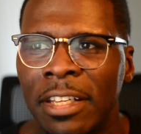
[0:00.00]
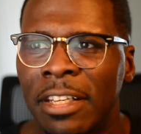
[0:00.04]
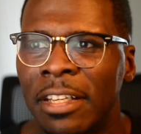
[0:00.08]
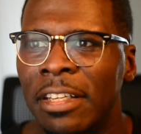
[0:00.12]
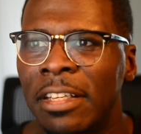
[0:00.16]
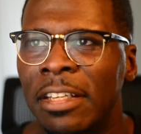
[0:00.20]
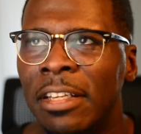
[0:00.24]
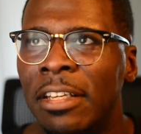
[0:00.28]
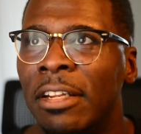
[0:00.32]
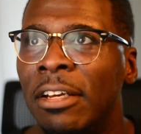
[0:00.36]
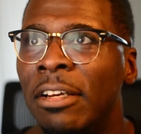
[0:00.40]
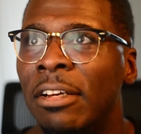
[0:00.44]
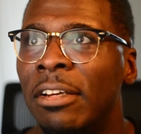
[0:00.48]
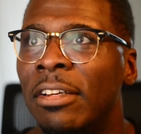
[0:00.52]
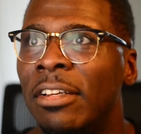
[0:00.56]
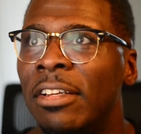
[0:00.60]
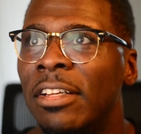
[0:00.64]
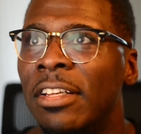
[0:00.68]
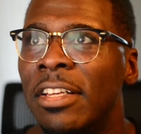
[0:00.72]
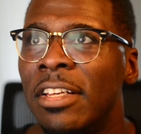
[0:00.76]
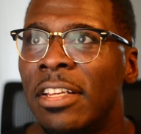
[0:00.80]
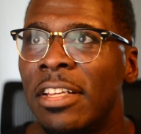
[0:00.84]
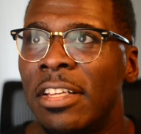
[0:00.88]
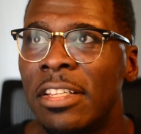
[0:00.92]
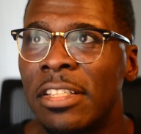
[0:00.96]
you know.
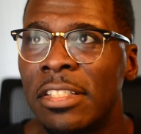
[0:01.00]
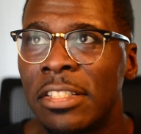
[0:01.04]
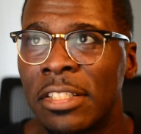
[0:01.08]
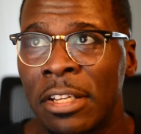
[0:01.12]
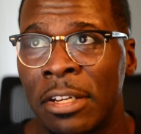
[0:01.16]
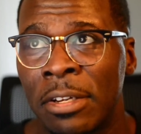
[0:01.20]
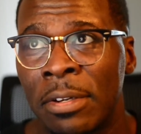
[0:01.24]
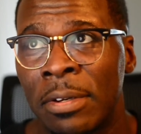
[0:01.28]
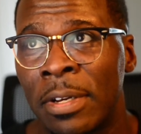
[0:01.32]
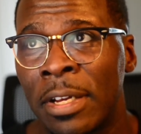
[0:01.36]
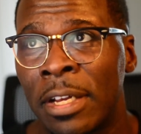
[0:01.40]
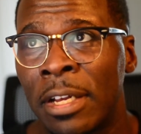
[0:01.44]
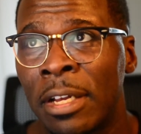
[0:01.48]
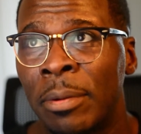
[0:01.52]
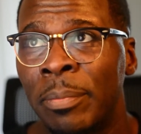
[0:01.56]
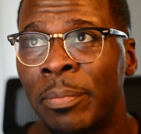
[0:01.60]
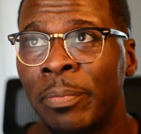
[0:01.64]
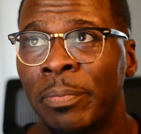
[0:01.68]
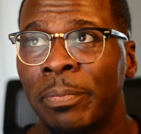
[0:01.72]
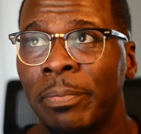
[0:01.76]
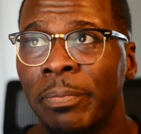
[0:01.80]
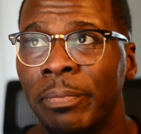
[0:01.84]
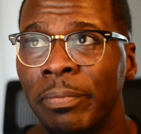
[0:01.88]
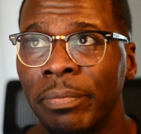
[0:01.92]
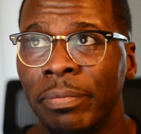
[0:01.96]
So
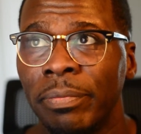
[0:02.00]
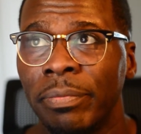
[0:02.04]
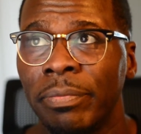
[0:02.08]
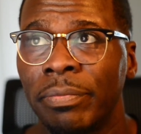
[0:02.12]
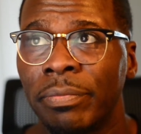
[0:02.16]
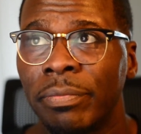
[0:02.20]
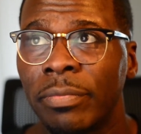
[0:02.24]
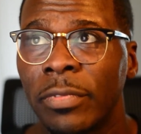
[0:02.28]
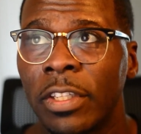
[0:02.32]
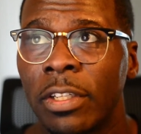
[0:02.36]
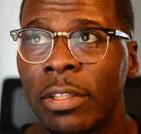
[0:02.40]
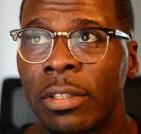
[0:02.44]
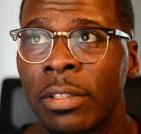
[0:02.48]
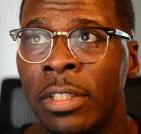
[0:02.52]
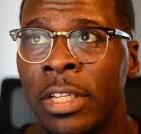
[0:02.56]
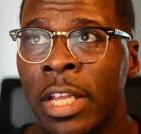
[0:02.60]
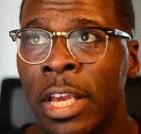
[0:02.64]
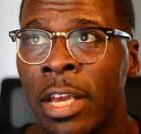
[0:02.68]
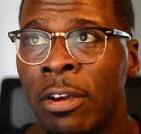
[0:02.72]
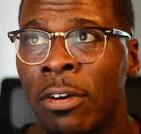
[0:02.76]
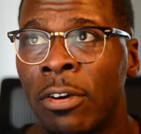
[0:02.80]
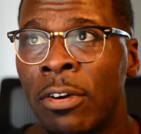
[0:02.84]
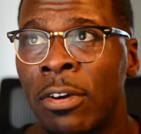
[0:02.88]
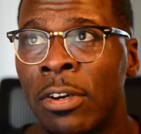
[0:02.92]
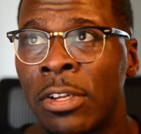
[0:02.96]

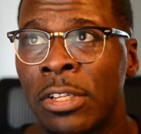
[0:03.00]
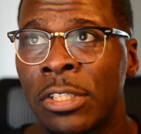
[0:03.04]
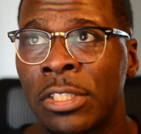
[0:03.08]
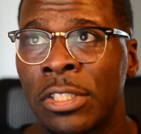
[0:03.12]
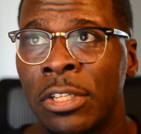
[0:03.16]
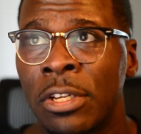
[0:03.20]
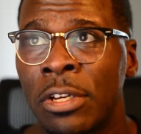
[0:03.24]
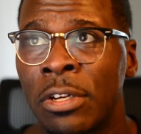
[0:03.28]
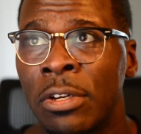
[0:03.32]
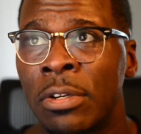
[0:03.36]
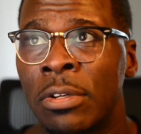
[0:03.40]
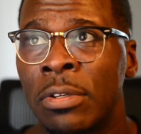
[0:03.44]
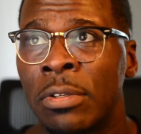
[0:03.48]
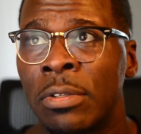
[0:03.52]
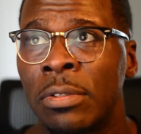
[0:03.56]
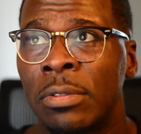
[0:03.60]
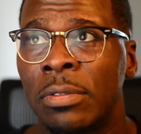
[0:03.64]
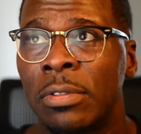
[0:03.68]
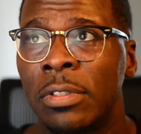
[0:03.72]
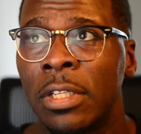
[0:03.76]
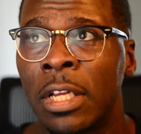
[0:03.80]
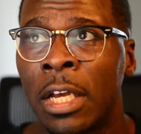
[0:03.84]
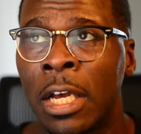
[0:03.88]
now also